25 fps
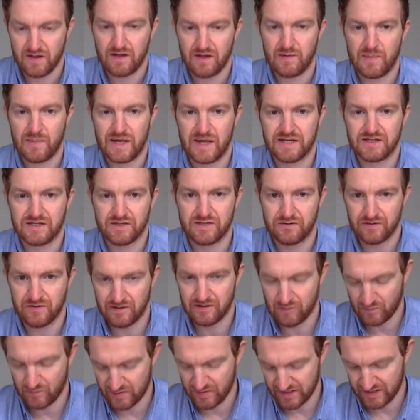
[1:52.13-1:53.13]
Imagine you're a
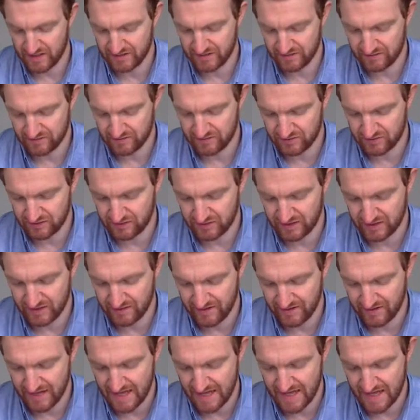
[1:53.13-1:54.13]
little person stood here
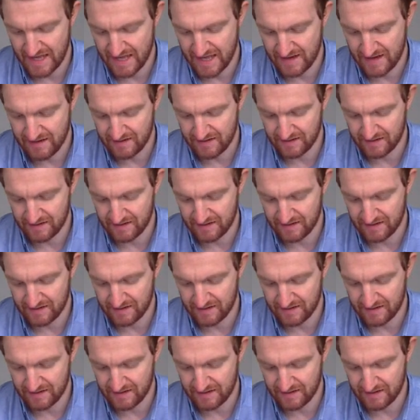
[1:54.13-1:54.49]
at A.